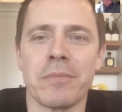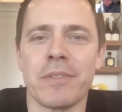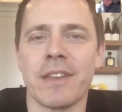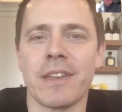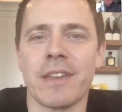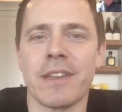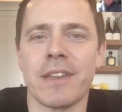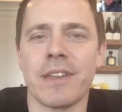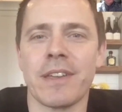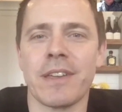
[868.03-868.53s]

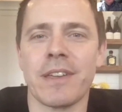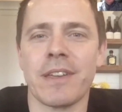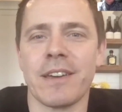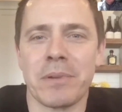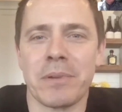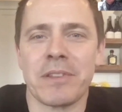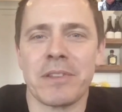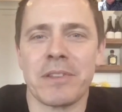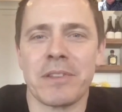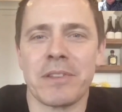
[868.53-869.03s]
up
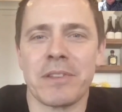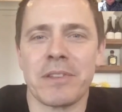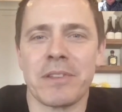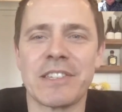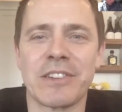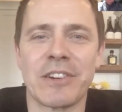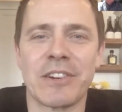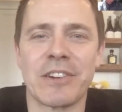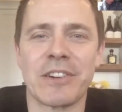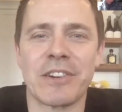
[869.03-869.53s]
until he
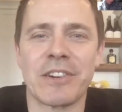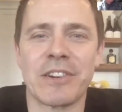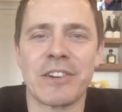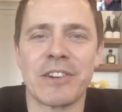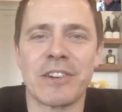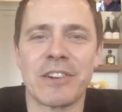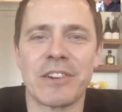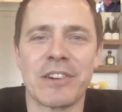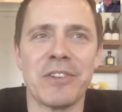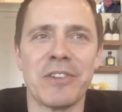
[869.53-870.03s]
started to
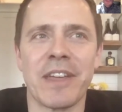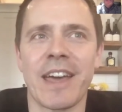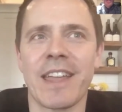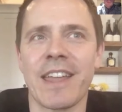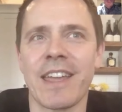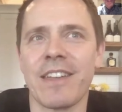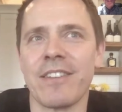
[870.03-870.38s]
do that.